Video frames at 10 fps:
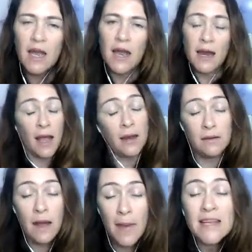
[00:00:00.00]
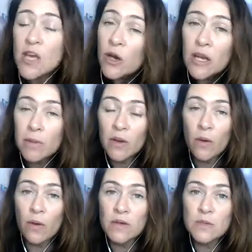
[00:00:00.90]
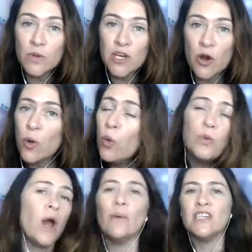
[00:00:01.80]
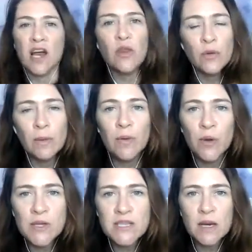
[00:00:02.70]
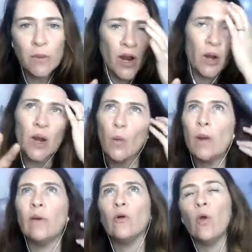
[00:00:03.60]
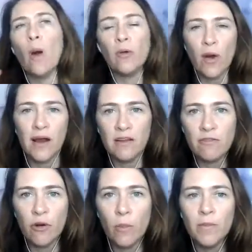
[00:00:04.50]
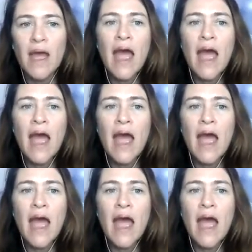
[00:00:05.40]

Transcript: And that's only because we don't all know each other in person and we don't know where we're all operating from.